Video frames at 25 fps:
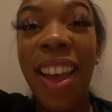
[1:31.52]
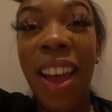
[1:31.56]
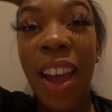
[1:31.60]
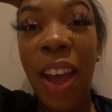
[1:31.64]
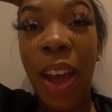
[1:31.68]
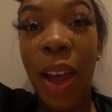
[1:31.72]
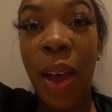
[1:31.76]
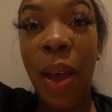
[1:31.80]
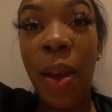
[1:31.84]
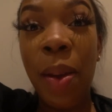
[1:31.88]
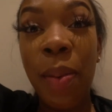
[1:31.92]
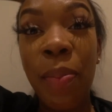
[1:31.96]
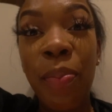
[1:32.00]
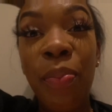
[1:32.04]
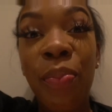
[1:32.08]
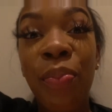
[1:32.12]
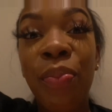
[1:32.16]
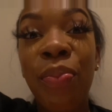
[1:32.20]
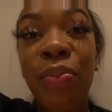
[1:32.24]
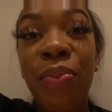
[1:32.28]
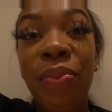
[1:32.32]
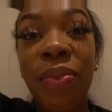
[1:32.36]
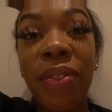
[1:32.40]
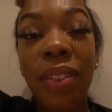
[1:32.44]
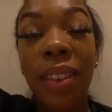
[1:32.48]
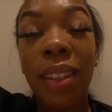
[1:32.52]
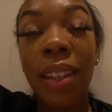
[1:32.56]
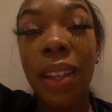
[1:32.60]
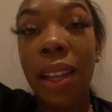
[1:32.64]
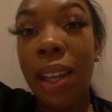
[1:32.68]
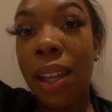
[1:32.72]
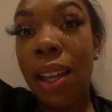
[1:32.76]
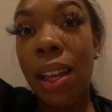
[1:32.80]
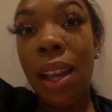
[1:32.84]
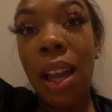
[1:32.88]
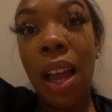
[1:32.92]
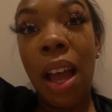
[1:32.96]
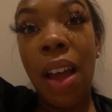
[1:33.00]

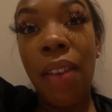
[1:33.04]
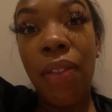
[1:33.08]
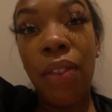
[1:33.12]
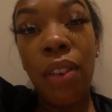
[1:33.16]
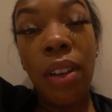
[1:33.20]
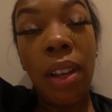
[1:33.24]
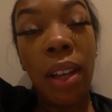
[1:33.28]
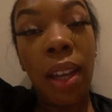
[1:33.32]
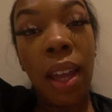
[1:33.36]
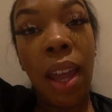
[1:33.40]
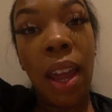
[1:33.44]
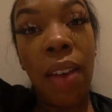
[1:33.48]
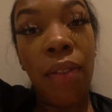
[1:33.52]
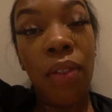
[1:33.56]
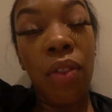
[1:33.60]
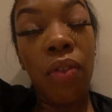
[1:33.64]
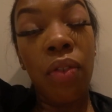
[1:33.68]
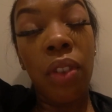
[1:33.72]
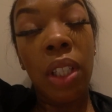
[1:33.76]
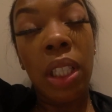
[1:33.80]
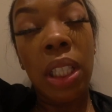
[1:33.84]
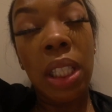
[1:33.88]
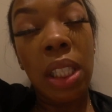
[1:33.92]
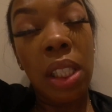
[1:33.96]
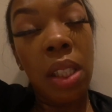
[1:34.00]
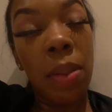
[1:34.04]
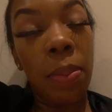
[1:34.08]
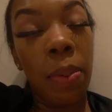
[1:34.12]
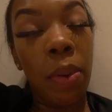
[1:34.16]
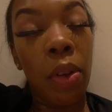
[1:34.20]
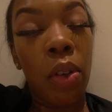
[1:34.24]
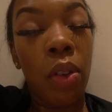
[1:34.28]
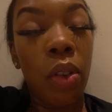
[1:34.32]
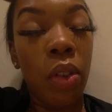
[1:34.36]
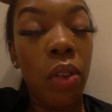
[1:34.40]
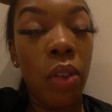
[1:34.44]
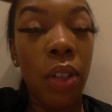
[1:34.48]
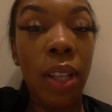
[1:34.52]
I feel like I haven't really
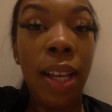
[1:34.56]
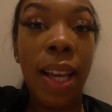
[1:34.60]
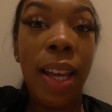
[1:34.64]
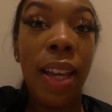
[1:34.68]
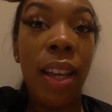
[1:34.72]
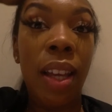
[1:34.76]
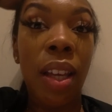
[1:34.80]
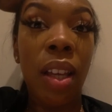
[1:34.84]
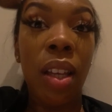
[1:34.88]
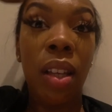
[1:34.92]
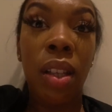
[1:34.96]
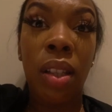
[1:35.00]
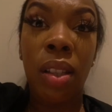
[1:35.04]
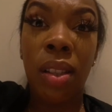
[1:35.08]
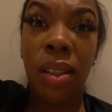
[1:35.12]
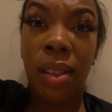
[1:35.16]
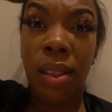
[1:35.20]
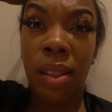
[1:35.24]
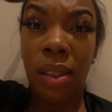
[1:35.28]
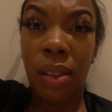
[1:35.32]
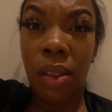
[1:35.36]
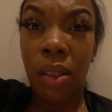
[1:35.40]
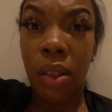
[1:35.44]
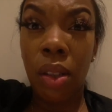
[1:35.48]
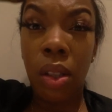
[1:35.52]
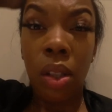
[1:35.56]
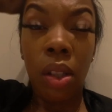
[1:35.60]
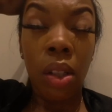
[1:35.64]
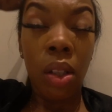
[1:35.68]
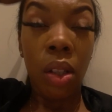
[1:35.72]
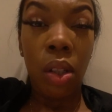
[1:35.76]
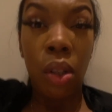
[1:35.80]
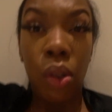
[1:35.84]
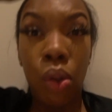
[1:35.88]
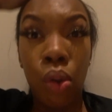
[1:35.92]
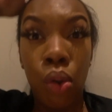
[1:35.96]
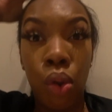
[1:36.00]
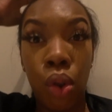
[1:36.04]
spoken on here
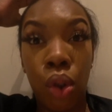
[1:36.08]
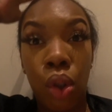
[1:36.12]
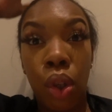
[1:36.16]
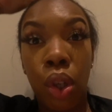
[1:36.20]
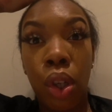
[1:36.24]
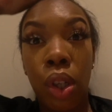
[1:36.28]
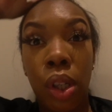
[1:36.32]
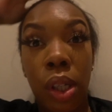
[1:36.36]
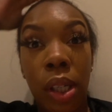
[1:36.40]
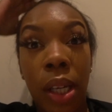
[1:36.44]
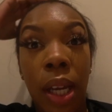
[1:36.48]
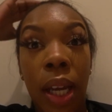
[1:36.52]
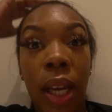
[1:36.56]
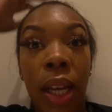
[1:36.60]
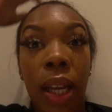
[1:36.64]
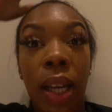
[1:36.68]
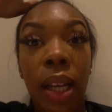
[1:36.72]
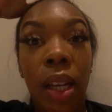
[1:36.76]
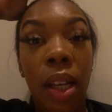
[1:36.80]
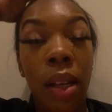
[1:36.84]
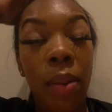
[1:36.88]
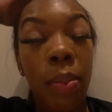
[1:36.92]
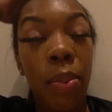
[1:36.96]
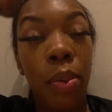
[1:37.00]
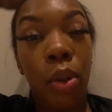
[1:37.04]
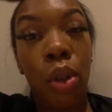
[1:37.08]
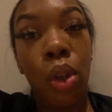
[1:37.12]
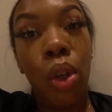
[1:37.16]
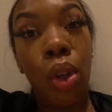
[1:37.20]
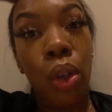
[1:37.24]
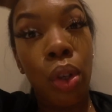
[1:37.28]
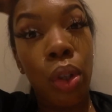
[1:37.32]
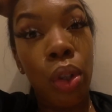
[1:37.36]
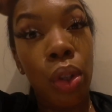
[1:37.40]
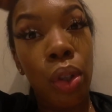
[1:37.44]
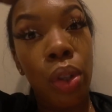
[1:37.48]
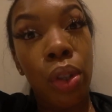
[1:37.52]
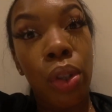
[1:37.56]
today
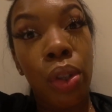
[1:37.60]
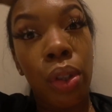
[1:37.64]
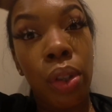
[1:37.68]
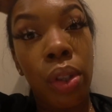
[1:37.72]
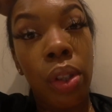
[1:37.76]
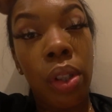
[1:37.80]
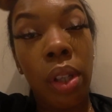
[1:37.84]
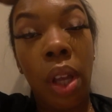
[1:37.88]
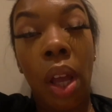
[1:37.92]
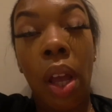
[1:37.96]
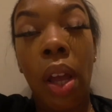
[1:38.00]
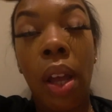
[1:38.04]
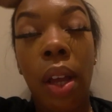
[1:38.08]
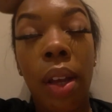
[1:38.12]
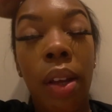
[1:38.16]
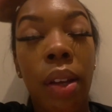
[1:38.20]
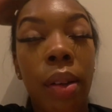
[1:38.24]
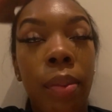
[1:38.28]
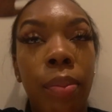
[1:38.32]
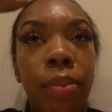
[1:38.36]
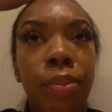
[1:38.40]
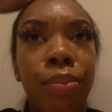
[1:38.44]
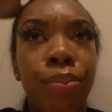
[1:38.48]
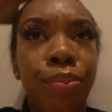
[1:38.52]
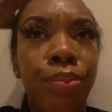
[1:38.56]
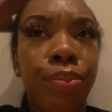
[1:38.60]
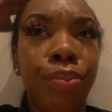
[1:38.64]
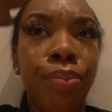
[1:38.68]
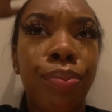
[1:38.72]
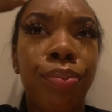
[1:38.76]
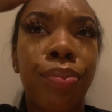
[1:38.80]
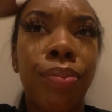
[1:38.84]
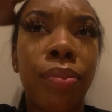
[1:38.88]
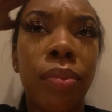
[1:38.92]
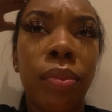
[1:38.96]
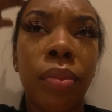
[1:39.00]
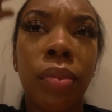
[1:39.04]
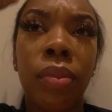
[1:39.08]
because
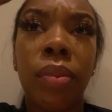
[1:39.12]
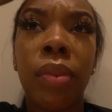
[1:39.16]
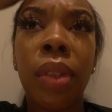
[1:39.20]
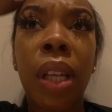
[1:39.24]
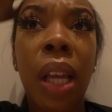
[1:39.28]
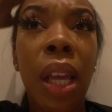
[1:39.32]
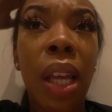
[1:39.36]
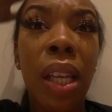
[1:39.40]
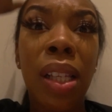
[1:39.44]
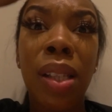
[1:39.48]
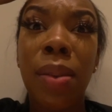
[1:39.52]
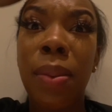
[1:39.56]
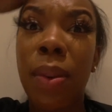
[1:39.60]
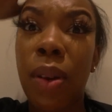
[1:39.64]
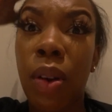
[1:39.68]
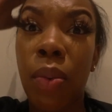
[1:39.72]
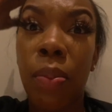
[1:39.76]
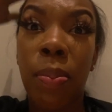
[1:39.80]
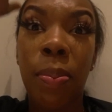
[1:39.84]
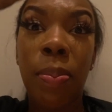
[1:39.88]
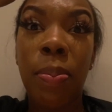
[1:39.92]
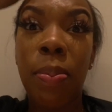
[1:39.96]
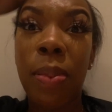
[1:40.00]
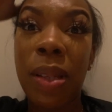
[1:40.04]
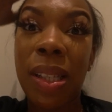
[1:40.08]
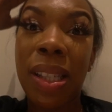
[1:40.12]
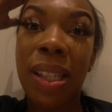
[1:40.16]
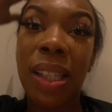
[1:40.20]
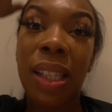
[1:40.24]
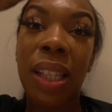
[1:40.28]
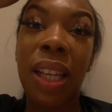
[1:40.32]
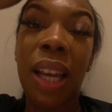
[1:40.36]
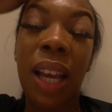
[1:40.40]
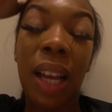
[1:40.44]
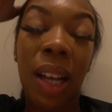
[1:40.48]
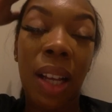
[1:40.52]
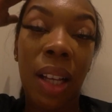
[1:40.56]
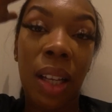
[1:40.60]
it's been a busy
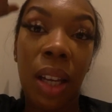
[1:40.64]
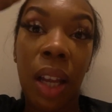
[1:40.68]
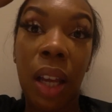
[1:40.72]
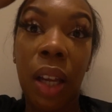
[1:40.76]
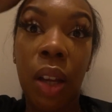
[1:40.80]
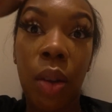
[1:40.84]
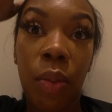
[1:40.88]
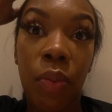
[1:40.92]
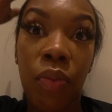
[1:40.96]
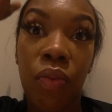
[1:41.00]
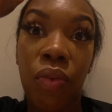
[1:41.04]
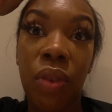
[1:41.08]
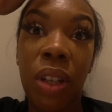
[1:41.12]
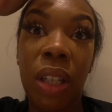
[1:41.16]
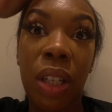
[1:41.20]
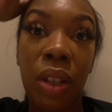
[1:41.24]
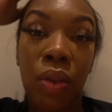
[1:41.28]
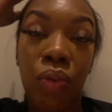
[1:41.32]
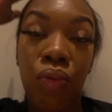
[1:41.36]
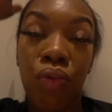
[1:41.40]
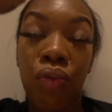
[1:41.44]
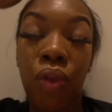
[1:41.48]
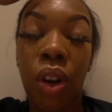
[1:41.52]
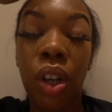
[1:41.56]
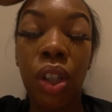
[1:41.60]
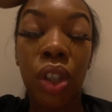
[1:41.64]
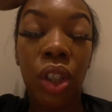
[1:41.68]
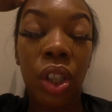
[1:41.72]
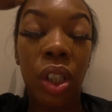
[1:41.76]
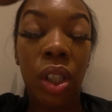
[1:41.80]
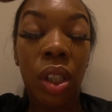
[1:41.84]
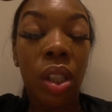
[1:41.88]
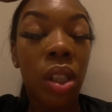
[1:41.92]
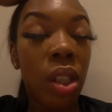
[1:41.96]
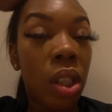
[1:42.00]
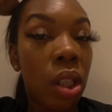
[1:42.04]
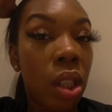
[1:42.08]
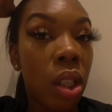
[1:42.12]
day, like a really
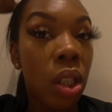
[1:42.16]
rushed